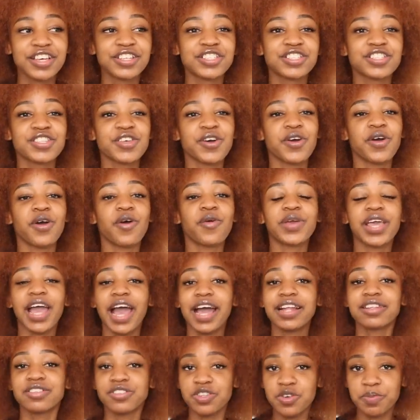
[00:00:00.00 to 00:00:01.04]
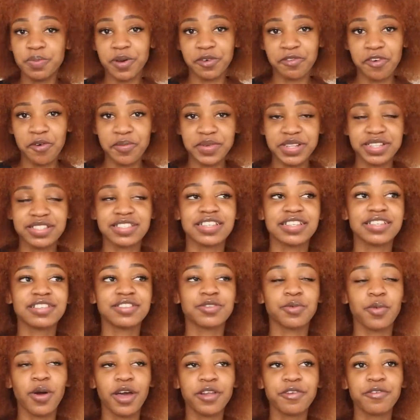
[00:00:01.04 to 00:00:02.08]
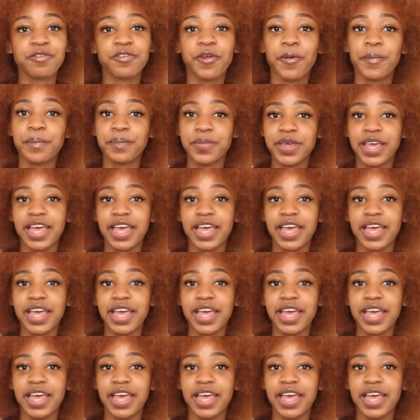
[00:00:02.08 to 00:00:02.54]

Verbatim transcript: So we had two performances, one from